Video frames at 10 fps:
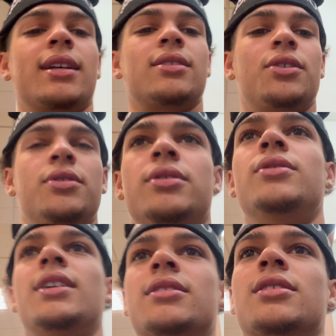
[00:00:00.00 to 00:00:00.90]
I saw you, you
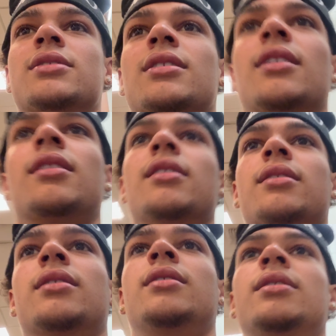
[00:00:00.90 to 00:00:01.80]
guys just saw the
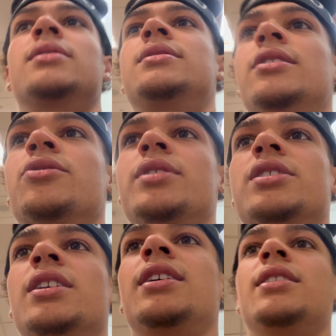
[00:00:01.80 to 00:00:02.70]
scenery
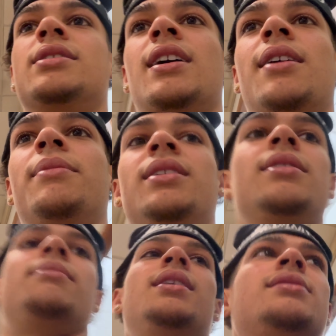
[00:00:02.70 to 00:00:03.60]
change. I'm
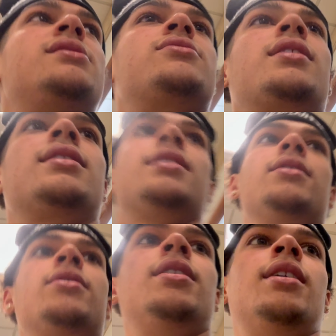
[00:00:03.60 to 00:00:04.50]
in Macy's right
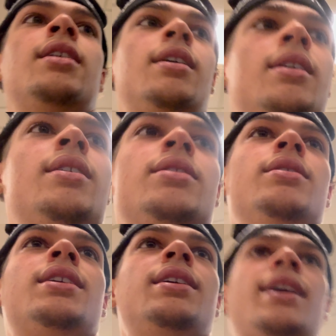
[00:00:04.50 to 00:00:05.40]
now.
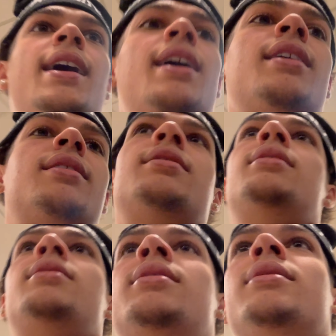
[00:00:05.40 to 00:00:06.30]
Looking at,
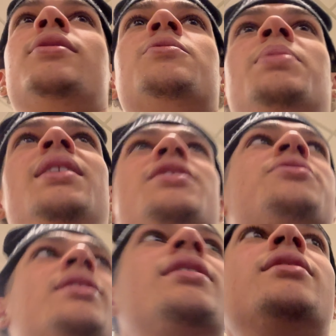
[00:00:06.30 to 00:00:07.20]
there's beanies
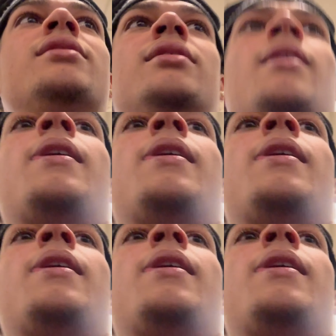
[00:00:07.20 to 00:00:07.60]
right here,